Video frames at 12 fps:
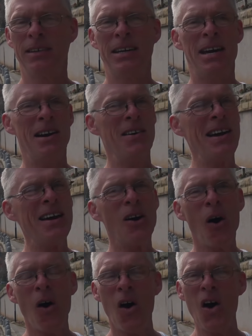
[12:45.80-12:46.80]
carry it
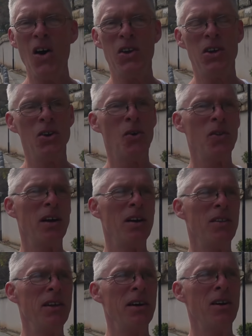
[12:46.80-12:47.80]
on.
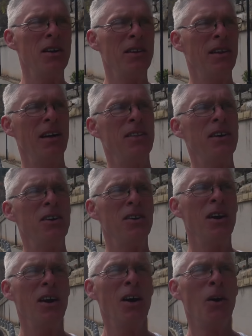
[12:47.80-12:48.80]

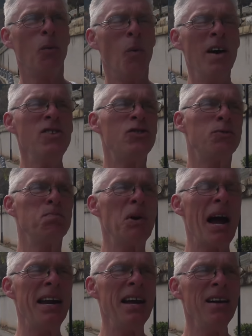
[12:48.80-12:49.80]
They're one
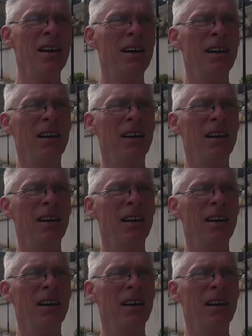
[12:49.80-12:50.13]
spreading.